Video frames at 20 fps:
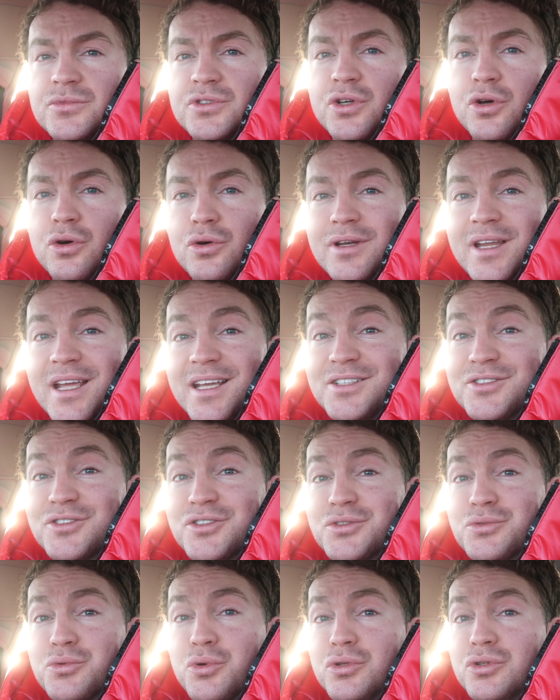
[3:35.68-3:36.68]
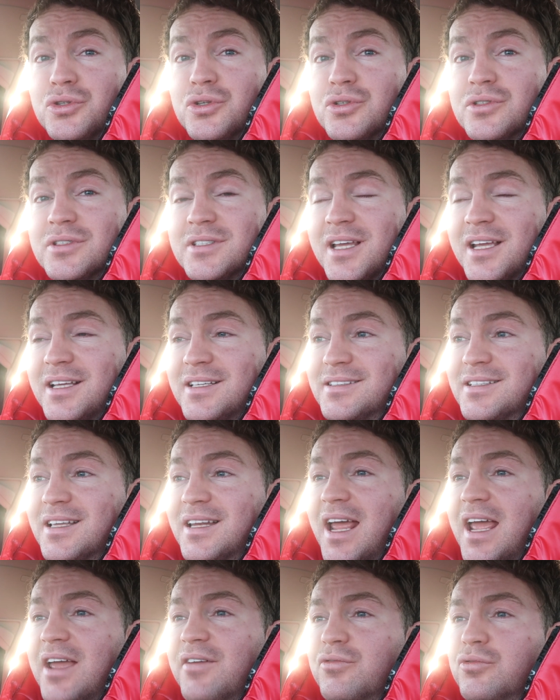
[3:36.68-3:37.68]
So nature is one of those things that
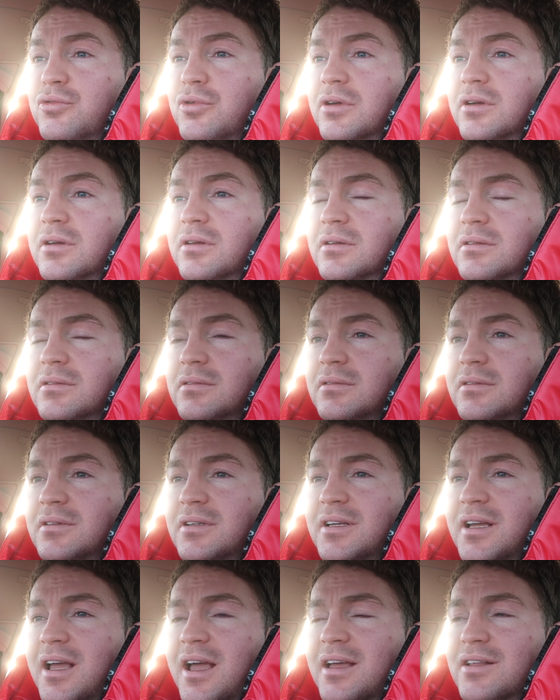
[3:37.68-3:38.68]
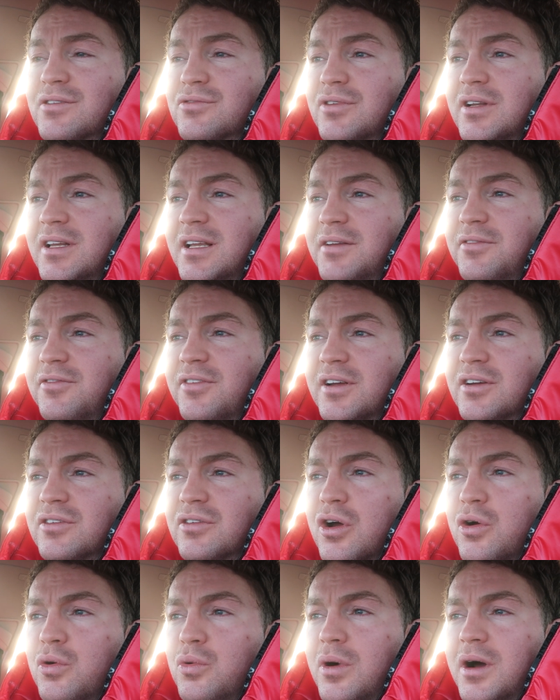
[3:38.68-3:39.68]
everyone can't really figure
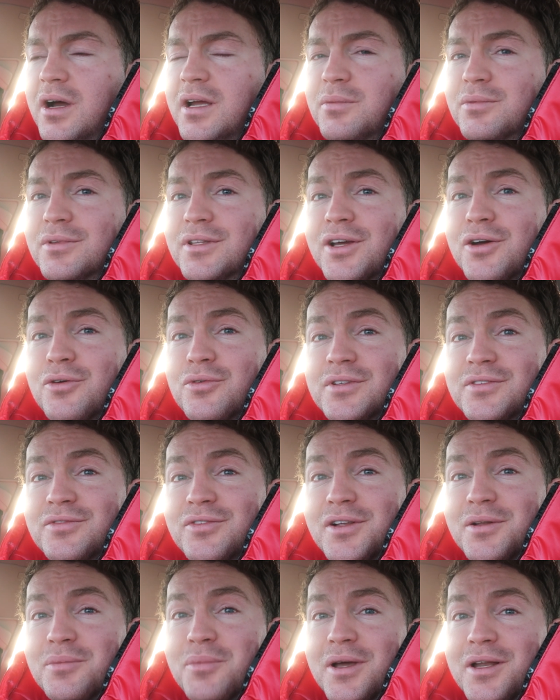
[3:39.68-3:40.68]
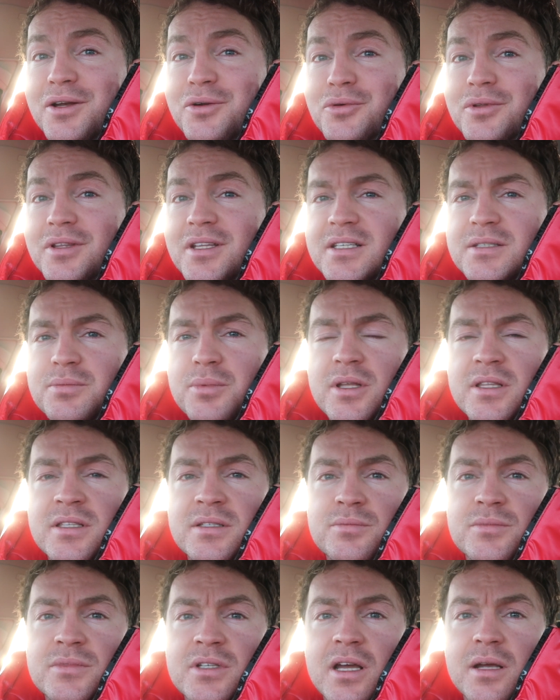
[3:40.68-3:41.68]
out why, but they always feel better when they spend
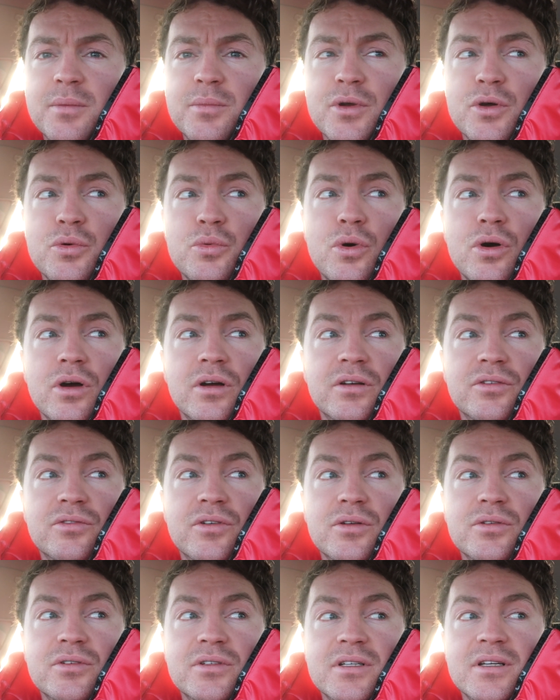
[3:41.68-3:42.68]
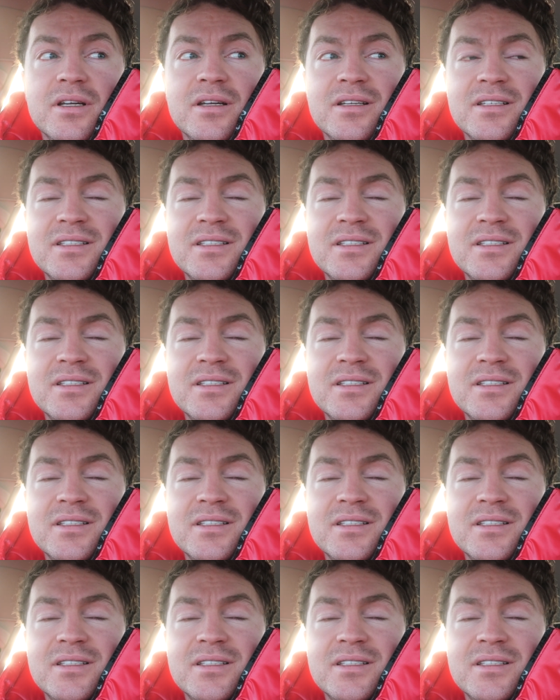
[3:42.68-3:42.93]
some time in it, walking around in